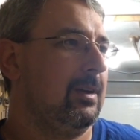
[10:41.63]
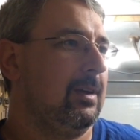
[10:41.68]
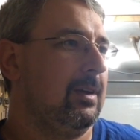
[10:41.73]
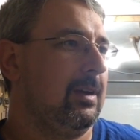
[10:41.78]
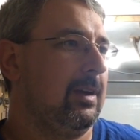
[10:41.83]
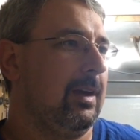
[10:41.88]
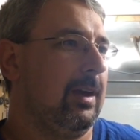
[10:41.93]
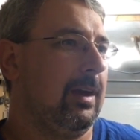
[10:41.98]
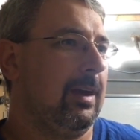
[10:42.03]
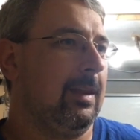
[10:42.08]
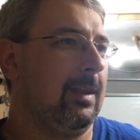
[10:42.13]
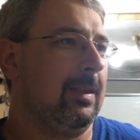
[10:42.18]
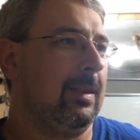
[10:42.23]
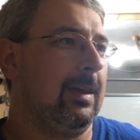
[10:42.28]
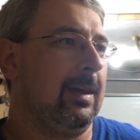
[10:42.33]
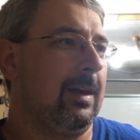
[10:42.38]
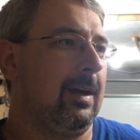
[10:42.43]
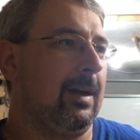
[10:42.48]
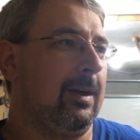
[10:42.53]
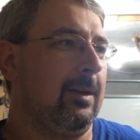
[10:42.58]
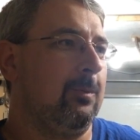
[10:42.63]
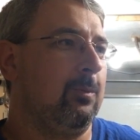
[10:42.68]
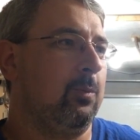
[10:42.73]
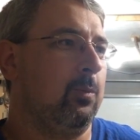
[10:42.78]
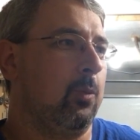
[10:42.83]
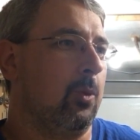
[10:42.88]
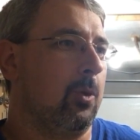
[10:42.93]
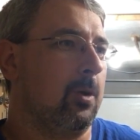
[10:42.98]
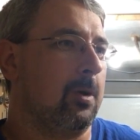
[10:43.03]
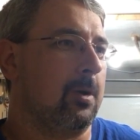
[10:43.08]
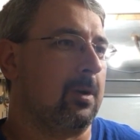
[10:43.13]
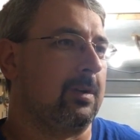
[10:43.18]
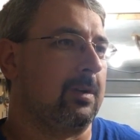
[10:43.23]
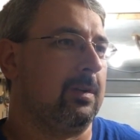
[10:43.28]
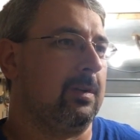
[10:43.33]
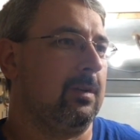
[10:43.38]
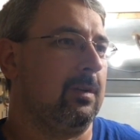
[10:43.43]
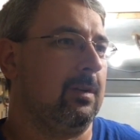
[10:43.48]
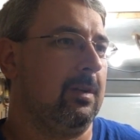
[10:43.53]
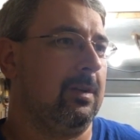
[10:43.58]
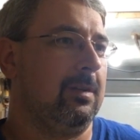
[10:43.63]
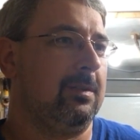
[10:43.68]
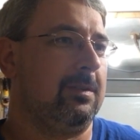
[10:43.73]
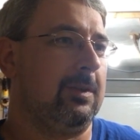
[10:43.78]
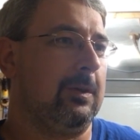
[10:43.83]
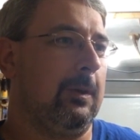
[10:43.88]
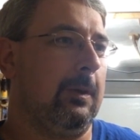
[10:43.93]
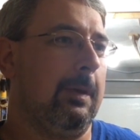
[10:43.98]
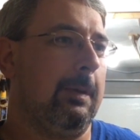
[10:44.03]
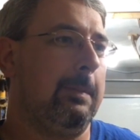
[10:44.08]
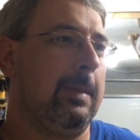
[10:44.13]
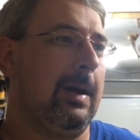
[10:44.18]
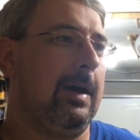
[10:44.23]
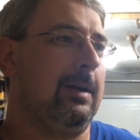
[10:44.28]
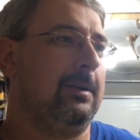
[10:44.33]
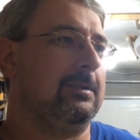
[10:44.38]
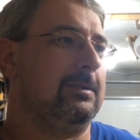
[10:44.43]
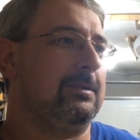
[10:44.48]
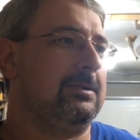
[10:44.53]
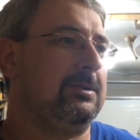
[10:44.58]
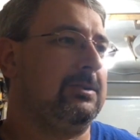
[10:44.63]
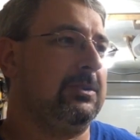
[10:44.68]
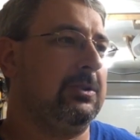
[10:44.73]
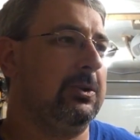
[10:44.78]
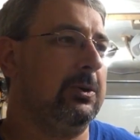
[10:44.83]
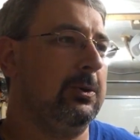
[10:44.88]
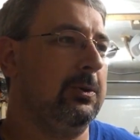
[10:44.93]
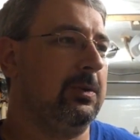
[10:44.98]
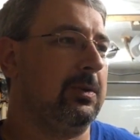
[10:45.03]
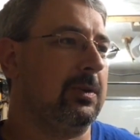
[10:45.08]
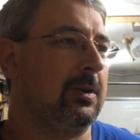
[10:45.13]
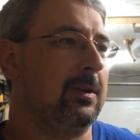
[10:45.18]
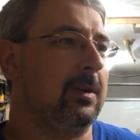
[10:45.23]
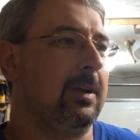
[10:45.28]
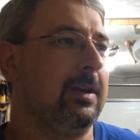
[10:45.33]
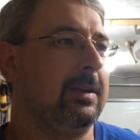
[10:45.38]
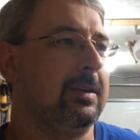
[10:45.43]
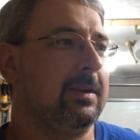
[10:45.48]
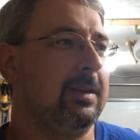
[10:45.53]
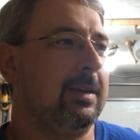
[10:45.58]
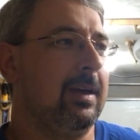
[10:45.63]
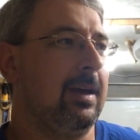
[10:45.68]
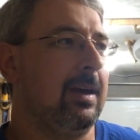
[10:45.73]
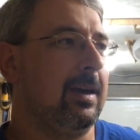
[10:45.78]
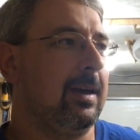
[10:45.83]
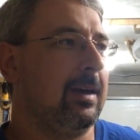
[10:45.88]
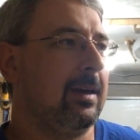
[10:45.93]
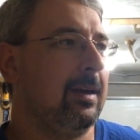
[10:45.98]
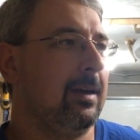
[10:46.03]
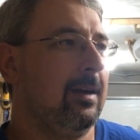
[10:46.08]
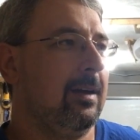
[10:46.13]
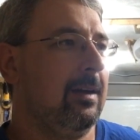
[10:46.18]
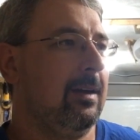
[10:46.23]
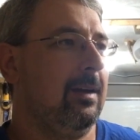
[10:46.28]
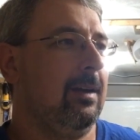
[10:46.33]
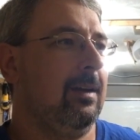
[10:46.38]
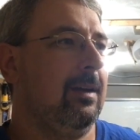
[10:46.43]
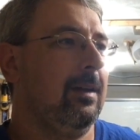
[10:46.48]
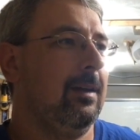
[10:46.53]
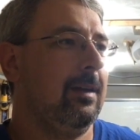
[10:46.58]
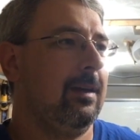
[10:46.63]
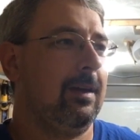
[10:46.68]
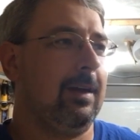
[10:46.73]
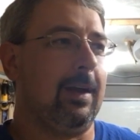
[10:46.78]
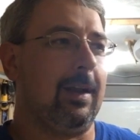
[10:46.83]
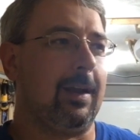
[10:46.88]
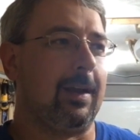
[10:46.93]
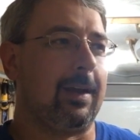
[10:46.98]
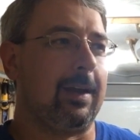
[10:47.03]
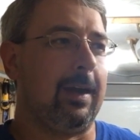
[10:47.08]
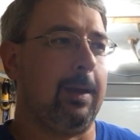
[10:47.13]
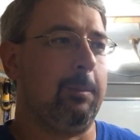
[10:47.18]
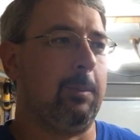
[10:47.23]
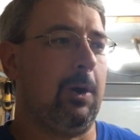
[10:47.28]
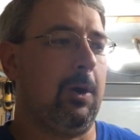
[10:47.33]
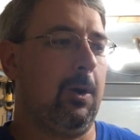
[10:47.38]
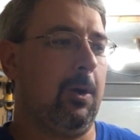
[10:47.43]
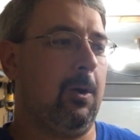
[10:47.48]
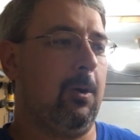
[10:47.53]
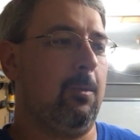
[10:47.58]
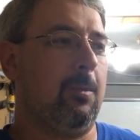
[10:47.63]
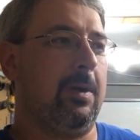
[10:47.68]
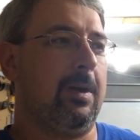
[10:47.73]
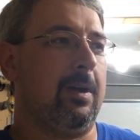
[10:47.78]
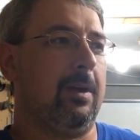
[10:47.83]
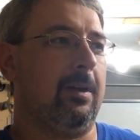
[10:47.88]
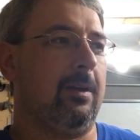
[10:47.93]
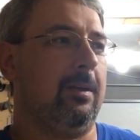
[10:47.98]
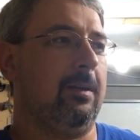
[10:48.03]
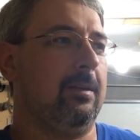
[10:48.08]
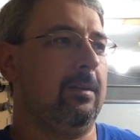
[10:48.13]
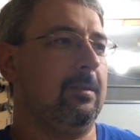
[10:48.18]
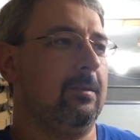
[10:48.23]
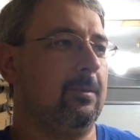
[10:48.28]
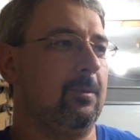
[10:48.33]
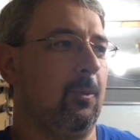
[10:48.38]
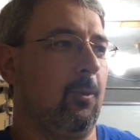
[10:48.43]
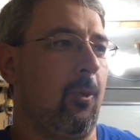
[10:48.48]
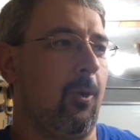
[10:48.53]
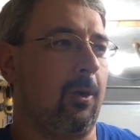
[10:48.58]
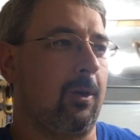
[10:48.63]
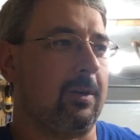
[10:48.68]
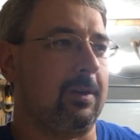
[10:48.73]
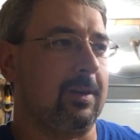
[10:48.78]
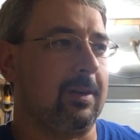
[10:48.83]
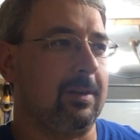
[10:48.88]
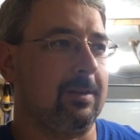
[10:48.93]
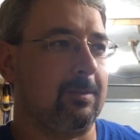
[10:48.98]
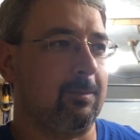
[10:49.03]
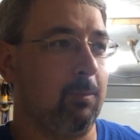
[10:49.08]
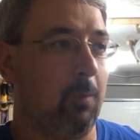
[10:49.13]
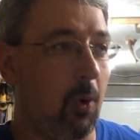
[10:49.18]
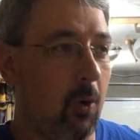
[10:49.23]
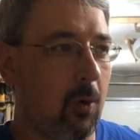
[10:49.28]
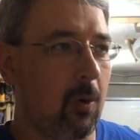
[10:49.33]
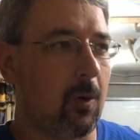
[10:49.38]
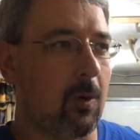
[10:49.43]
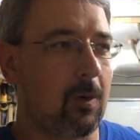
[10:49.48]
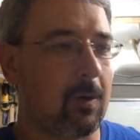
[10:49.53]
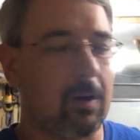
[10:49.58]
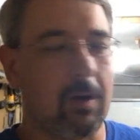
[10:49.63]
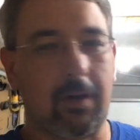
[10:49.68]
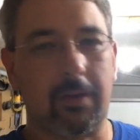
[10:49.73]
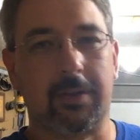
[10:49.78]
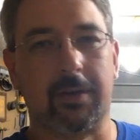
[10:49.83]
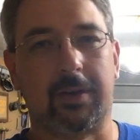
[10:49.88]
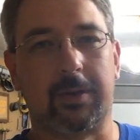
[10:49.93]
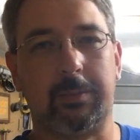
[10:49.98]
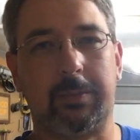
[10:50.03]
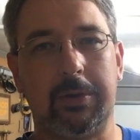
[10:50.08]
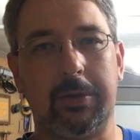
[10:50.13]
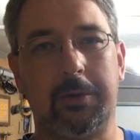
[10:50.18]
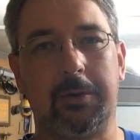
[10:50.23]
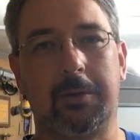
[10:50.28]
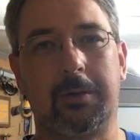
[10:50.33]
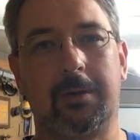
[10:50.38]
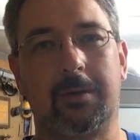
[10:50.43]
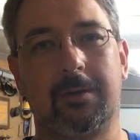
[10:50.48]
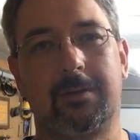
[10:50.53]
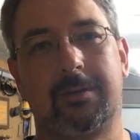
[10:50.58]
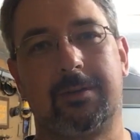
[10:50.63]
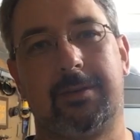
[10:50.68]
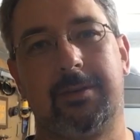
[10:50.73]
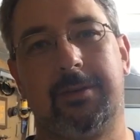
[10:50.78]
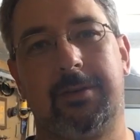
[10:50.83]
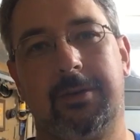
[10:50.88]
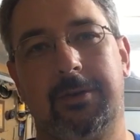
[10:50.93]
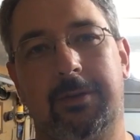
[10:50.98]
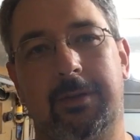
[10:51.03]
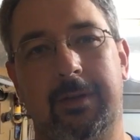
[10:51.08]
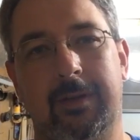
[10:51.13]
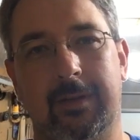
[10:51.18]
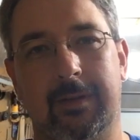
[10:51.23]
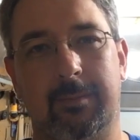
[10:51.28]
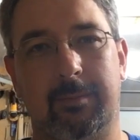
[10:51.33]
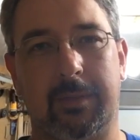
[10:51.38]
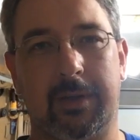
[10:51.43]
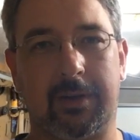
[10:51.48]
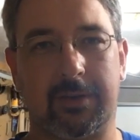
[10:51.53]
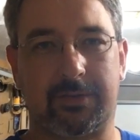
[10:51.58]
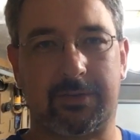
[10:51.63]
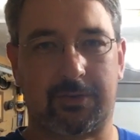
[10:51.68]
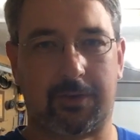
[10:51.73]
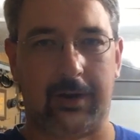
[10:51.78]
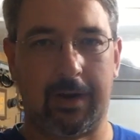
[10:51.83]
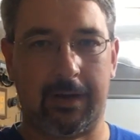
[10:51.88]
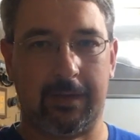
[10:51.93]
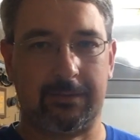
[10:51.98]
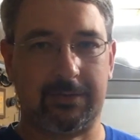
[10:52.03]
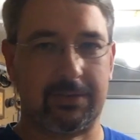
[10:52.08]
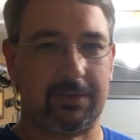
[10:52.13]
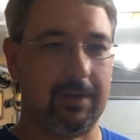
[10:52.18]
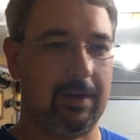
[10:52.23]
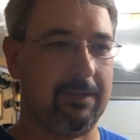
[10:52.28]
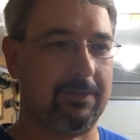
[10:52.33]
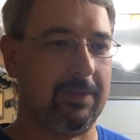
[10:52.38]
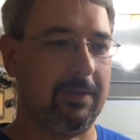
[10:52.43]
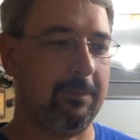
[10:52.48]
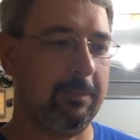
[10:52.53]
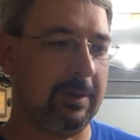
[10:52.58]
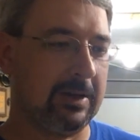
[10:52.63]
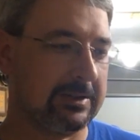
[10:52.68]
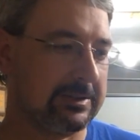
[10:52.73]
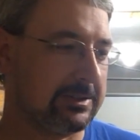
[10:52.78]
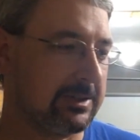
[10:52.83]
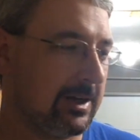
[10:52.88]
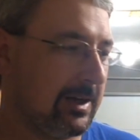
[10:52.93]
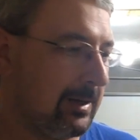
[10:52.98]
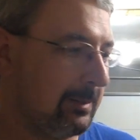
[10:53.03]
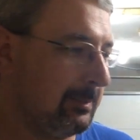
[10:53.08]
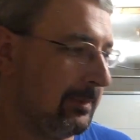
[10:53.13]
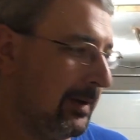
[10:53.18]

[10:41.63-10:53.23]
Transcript: and then I worked until about 2:30 today, and I came home and worked more on the computer to do the administrative stuff of my job.